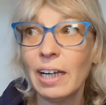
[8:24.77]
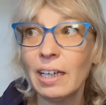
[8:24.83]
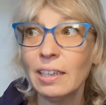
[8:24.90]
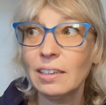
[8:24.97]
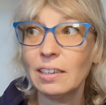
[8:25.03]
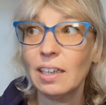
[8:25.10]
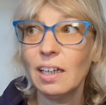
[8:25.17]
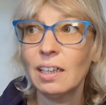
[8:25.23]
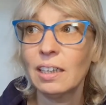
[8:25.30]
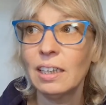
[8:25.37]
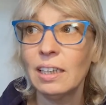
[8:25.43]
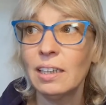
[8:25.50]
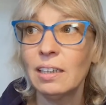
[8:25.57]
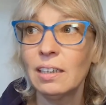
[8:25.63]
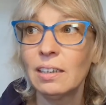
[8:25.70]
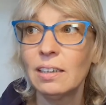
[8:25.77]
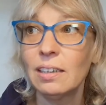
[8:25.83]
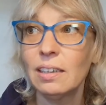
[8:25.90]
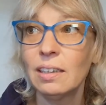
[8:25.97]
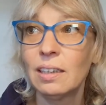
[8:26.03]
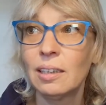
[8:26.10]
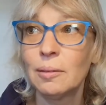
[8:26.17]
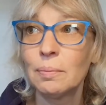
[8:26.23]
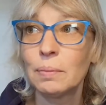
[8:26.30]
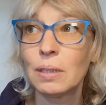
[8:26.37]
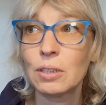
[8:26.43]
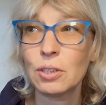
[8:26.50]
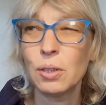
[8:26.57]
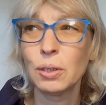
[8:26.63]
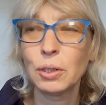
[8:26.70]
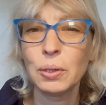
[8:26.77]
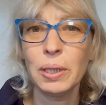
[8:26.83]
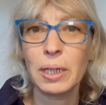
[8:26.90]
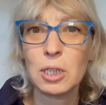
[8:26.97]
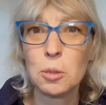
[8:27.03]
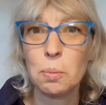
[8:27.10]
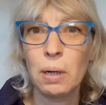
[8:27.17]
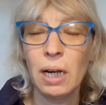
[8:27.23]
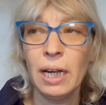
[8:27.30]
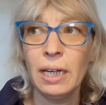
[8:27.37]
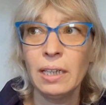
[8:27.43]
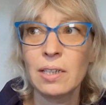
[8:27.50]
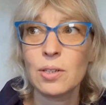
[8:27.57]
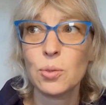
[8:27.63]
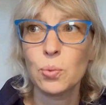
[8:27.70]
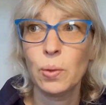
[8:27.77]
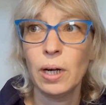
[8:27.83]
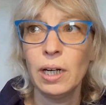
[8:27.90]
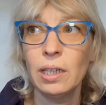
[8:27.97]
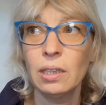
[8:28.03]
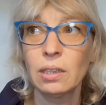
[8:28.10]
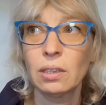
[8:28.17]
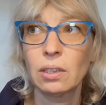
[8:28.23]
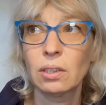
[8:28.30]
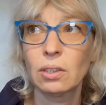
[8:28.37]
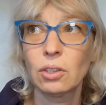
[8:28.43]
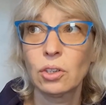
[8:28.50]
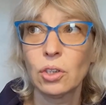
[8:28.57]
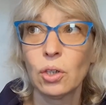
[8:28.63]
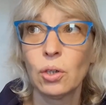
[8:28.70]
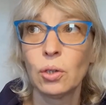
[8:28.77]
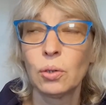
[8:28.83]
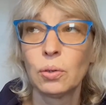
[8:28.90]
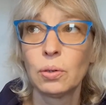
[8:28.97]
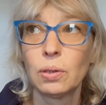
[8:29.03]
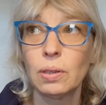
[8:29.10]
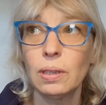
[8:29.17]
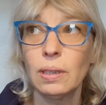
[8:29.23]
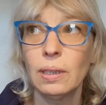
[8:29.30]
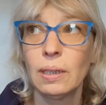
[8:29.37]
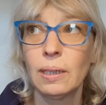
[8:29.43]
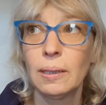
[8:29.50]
guess, Ariel, this also explains why it is so